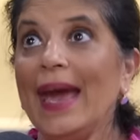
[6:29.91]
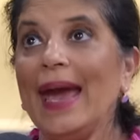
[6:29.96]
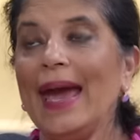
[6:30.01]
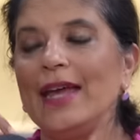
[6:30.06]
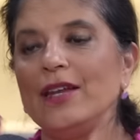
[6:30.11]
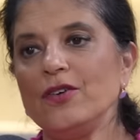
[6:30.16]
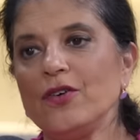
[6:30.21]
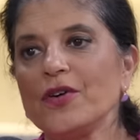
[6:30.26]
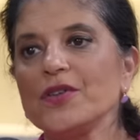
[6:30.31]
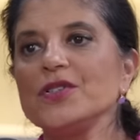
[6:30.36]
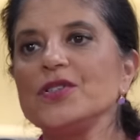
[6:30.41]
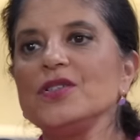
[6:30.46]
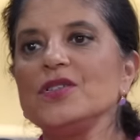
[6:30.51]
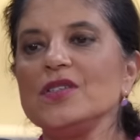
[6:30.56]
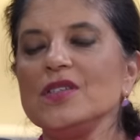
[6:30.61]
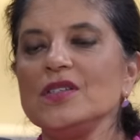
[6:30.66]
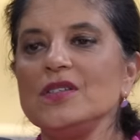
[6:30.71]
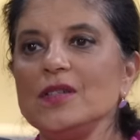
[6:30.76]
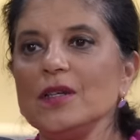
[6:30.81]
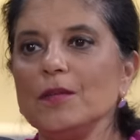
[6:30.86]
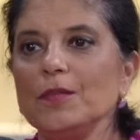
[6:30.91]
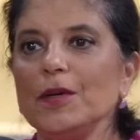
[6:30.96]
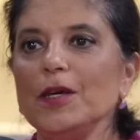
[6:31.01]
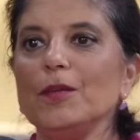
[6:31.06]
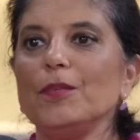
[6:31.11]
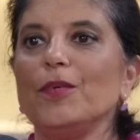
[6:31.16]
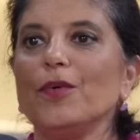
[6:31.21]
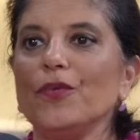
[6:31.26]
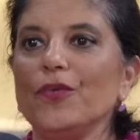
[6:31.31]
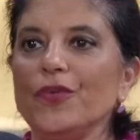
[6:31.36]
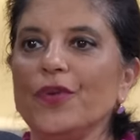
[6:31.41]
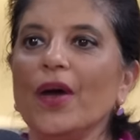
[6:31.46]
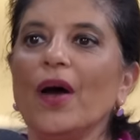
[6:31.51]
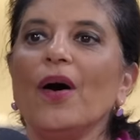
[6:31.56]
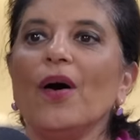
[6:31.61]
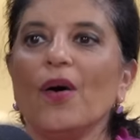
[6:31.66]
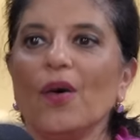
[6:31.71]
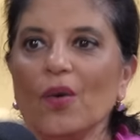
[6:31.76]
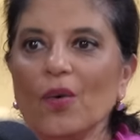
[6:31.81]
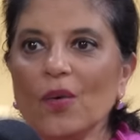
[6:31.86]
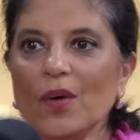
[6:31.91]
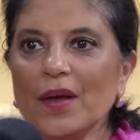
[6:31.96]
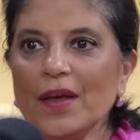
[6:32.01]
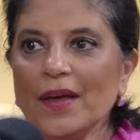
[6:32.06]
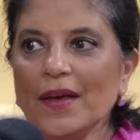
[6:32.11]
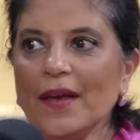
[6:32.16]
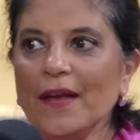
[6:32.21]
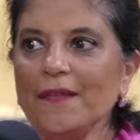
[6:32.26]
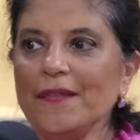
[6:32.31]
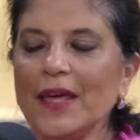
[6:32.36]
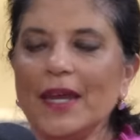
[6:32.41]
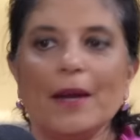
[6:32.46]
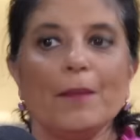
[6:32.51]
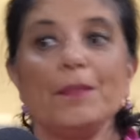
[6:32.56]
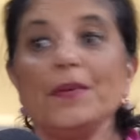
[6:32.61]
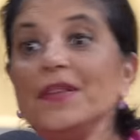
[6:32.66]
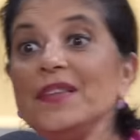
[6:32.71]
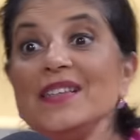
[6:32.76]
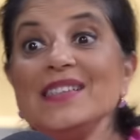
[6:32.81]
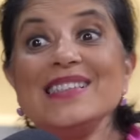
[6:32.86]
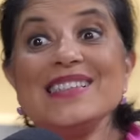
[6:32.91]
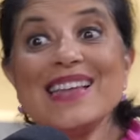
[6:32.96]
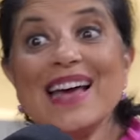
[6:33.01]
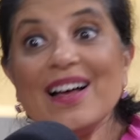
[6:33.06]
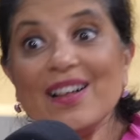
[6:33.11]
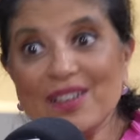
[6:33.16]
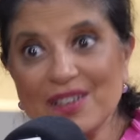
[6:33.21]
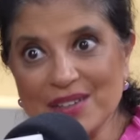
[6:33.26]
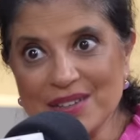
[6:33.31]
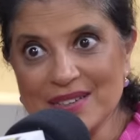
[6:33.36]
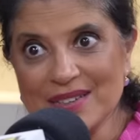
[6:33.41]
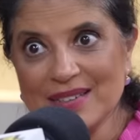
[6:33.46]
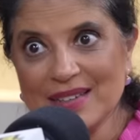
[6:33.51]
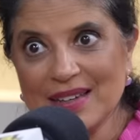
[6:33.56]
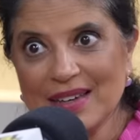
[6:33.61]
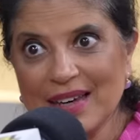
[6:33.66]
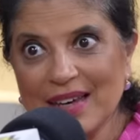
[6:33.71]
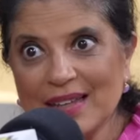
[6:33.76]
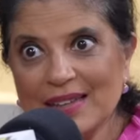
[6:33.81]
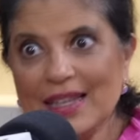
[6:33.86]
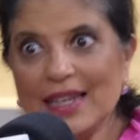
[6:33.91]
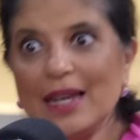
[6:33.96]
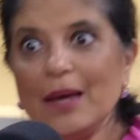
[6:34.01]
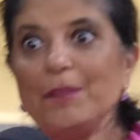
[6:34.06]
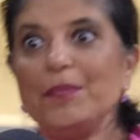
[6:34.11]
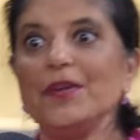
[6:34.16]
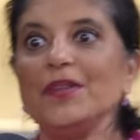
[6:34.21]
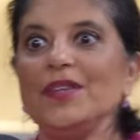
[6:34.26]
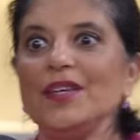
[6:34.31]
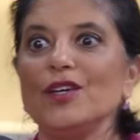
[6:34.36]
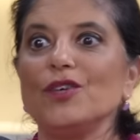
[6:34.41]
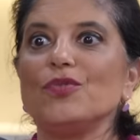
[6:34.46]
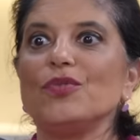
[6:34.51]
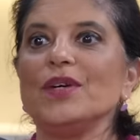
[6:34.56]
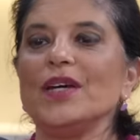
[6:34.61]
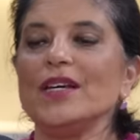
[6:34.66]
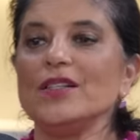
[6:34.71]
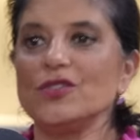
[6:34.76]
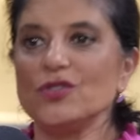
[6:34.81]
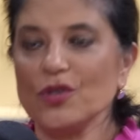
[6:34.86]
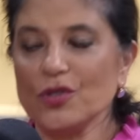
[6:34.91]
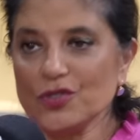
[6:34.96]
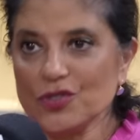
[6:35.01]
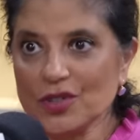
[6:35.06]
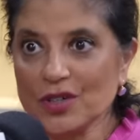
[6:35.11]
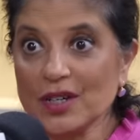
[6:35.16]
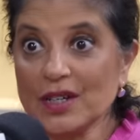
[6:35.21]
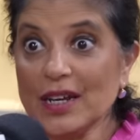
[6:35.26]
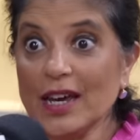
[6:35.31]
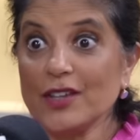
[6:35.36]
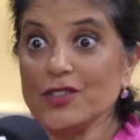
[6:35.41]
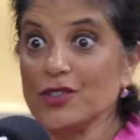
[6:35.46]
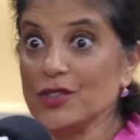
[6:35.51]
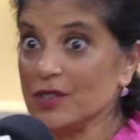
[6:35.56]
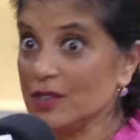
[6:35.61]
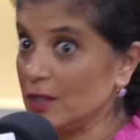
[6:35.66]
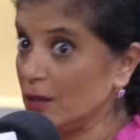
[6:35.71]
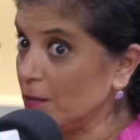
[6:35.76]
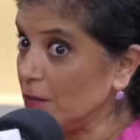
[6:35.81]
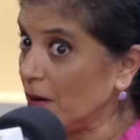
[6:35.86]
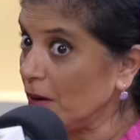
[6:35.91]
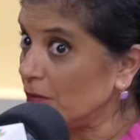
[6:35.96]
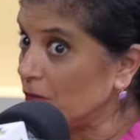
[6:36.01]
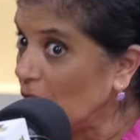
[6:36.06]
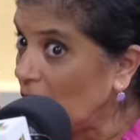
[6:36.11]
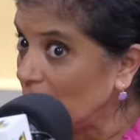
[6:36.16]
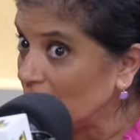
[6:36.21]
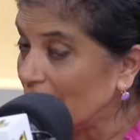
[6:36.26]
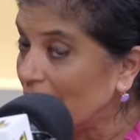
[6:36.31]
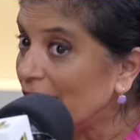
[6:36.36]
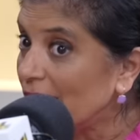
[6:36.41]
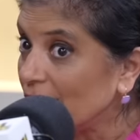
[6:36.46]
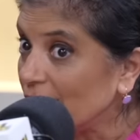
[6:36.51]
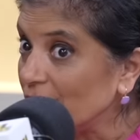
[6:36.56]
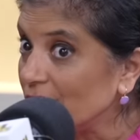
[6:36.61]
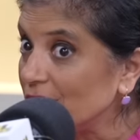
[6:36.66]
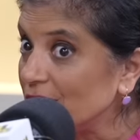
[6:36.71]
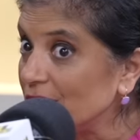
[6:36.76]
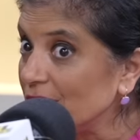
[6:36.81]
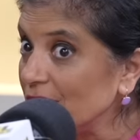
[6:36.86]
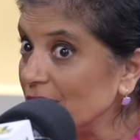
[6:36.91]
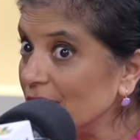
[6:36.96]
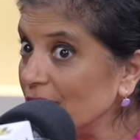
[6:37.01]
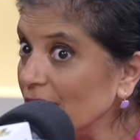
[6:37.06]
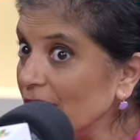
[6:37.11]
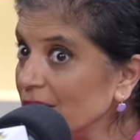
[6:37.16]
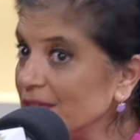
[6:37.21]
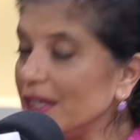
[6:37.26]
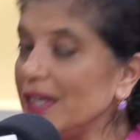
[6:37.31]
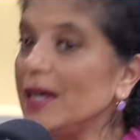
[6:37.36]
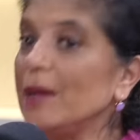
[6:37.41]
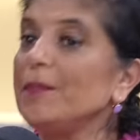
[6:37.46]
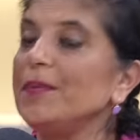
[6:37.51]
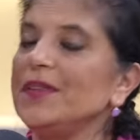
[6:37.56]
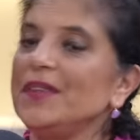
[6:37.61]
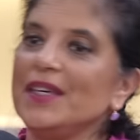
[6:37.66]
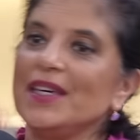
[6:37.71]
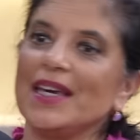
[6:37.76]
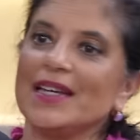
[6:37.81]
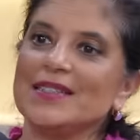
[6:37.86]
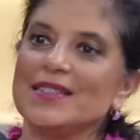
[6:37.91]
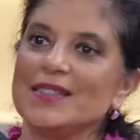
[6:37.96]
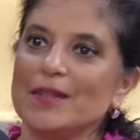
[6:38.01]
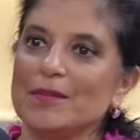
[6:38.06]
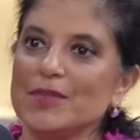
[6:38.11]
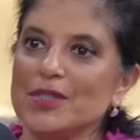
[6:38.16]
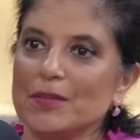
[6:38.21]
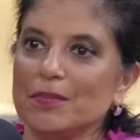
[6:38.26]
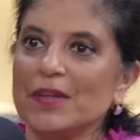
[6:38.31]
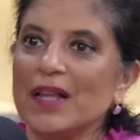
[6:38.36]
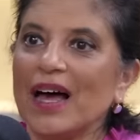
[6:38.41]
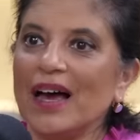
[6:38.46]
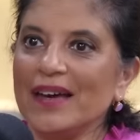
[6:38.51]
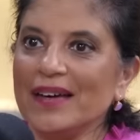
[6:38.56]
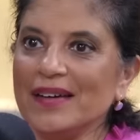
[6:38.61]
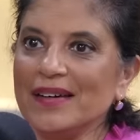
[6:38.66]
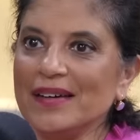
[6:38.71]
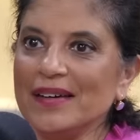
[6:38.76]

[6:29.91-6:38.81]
And narcissistic people know that empathy sells, that empathy creates social connections, and above all else, that empathy gets them supply.